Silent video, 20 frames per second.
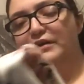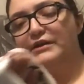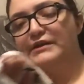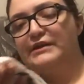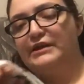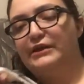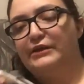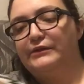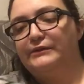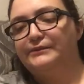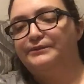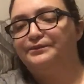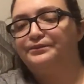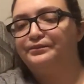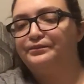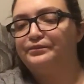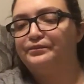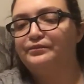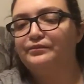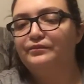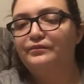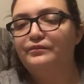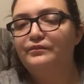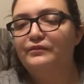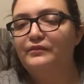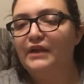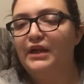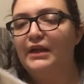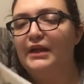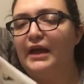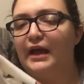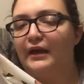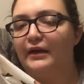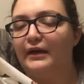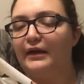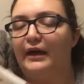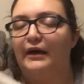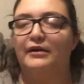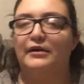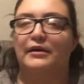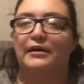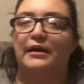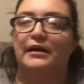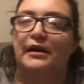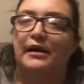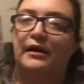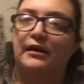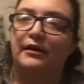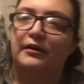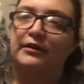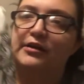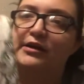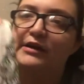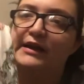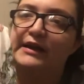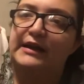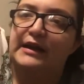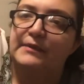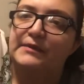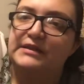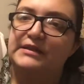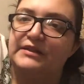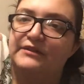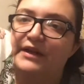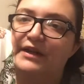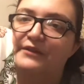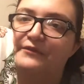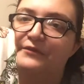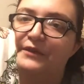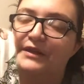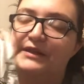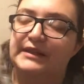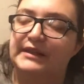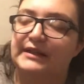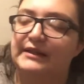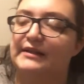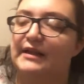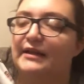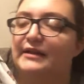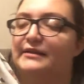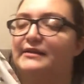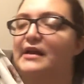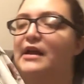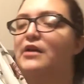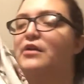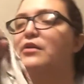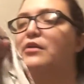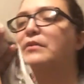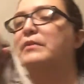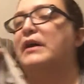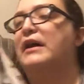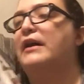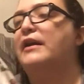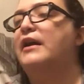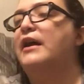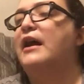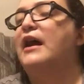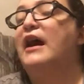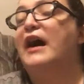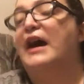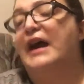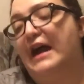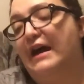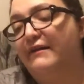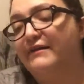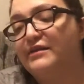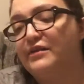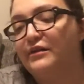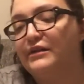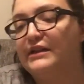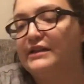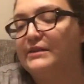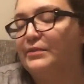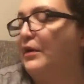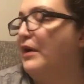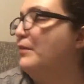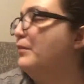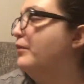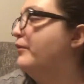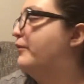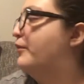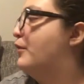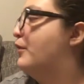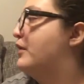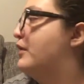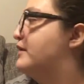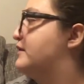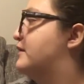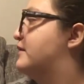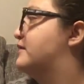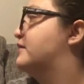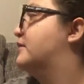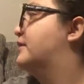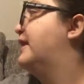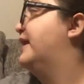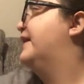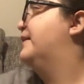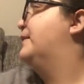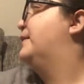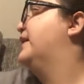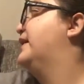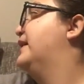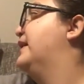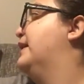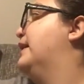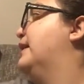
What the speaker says: So yeah, I'll look it up, see if I can find the exact style, but I have sold this brand before, so I was okay picking